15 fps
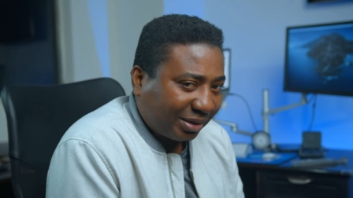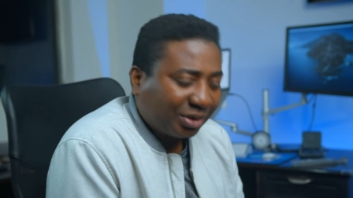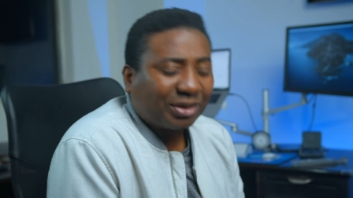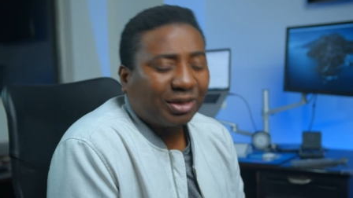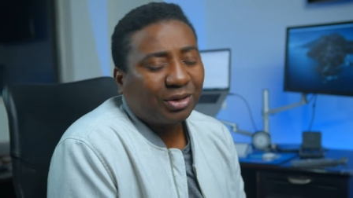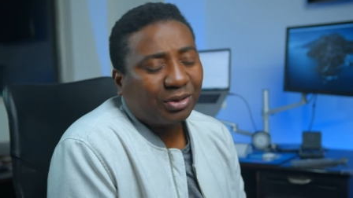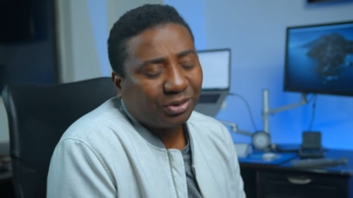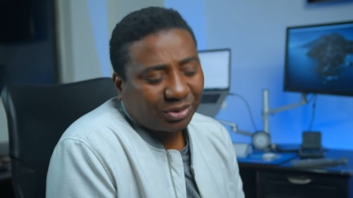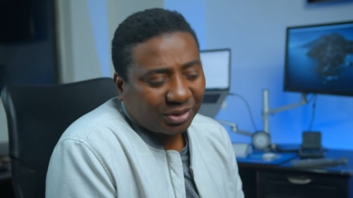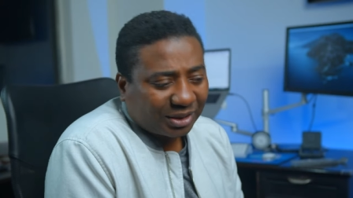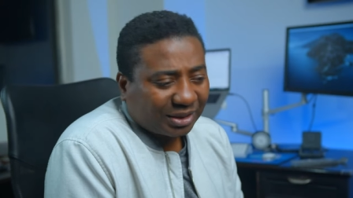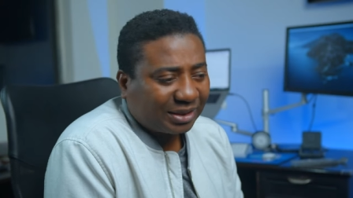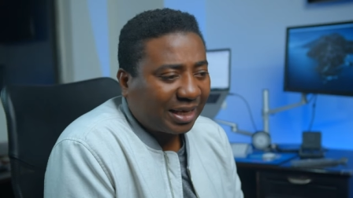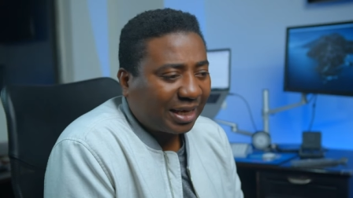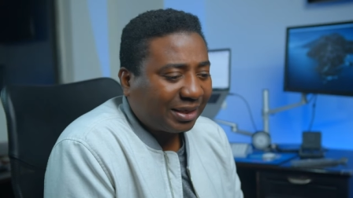you can go to
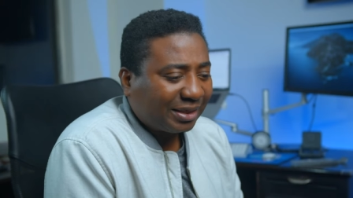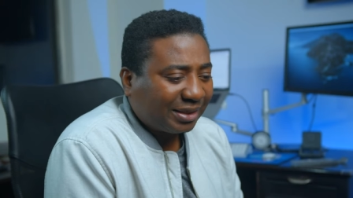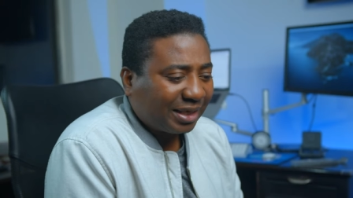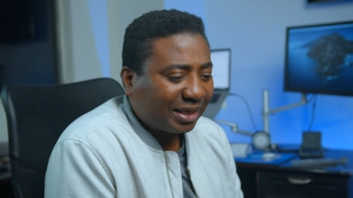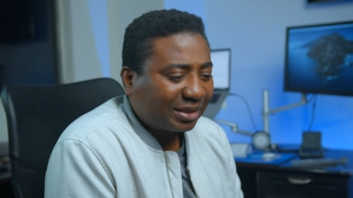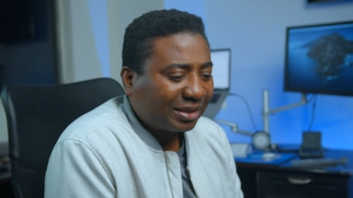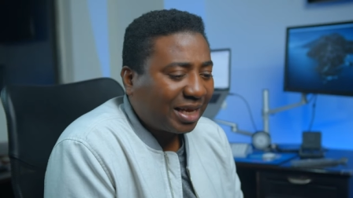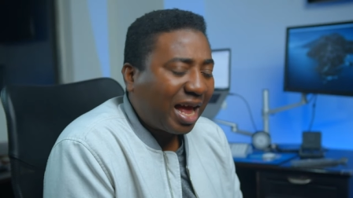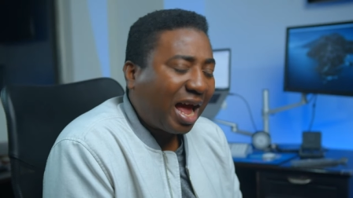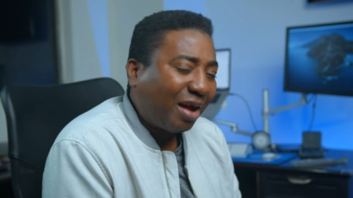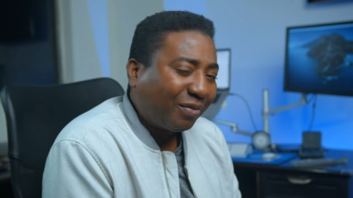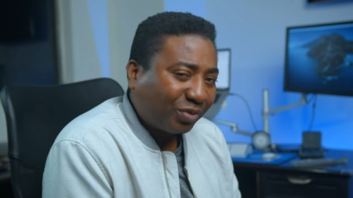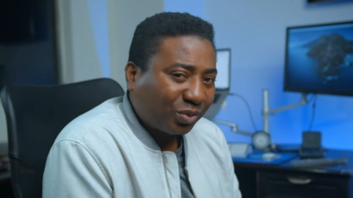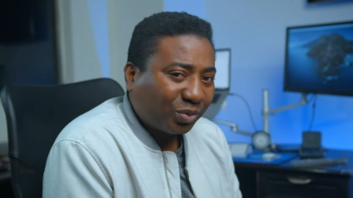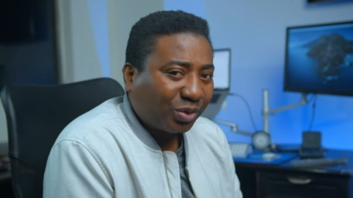the standing desk
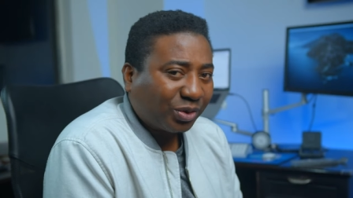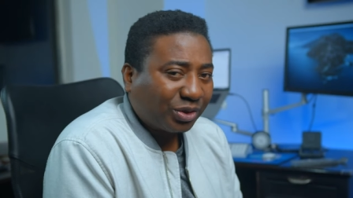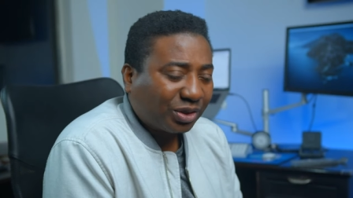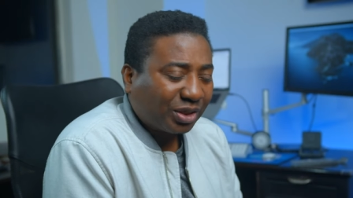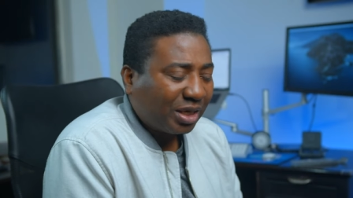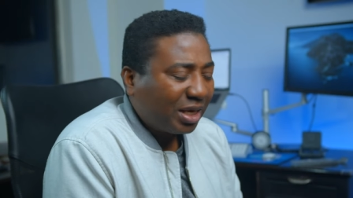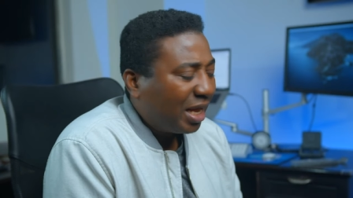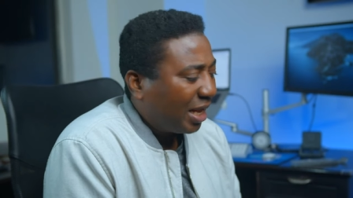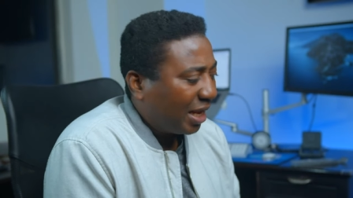afterwards.